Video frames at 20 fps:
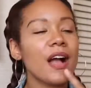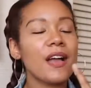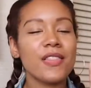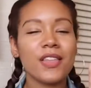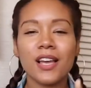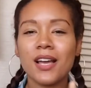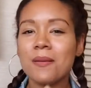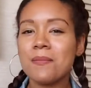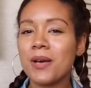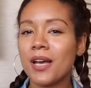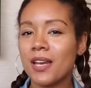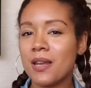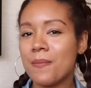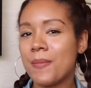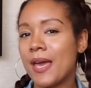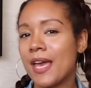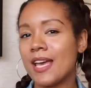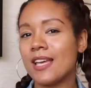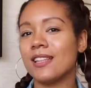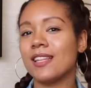I think I might have
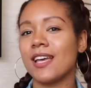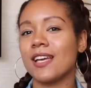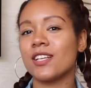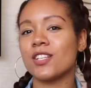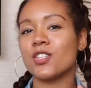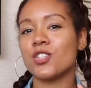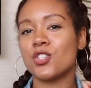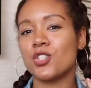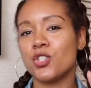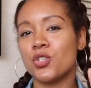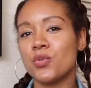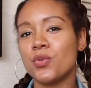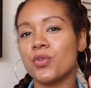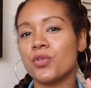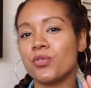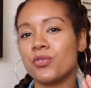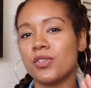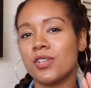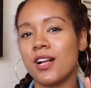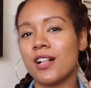paid like two or
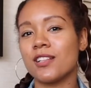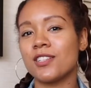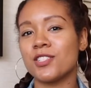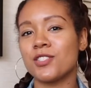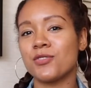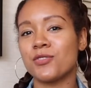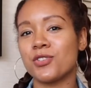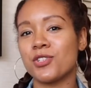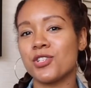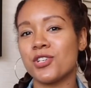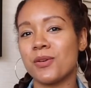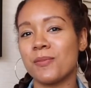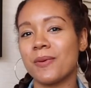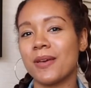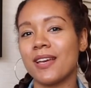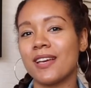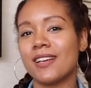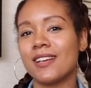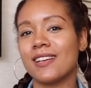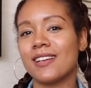three dollars for
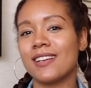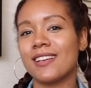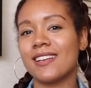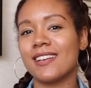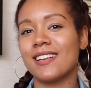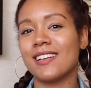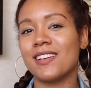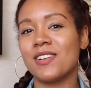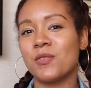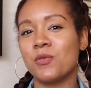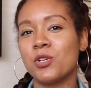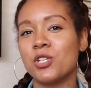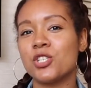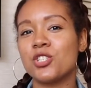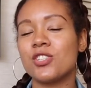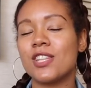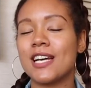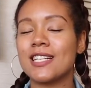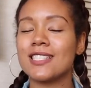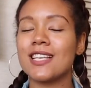shipping which
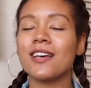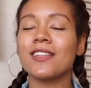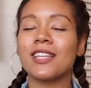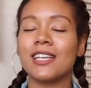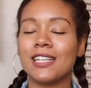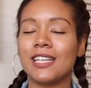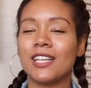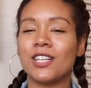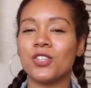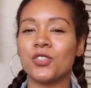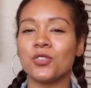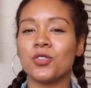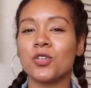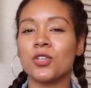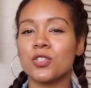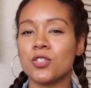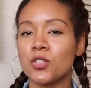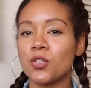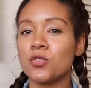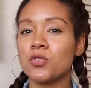that's how they get you the,
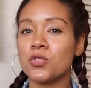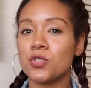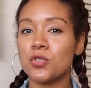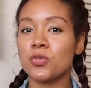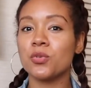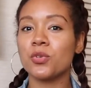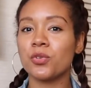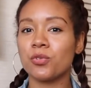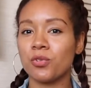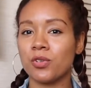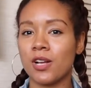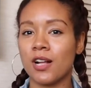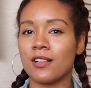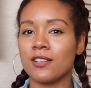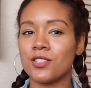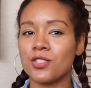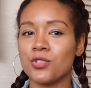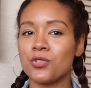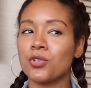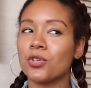those two or three
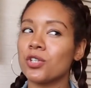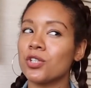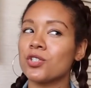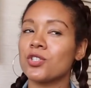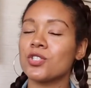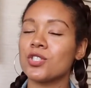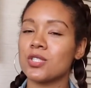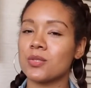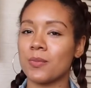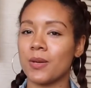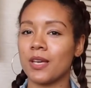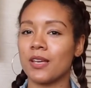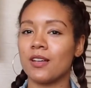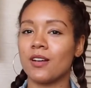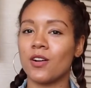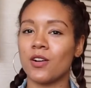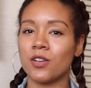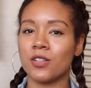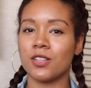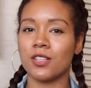dollars you could have just spent
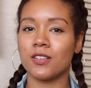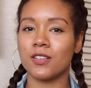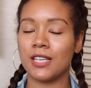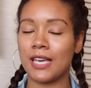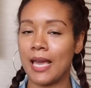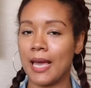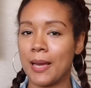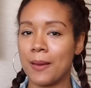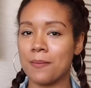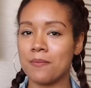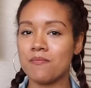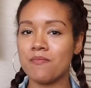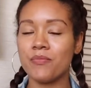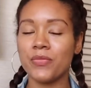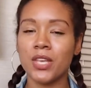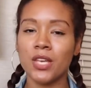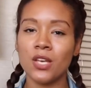on the game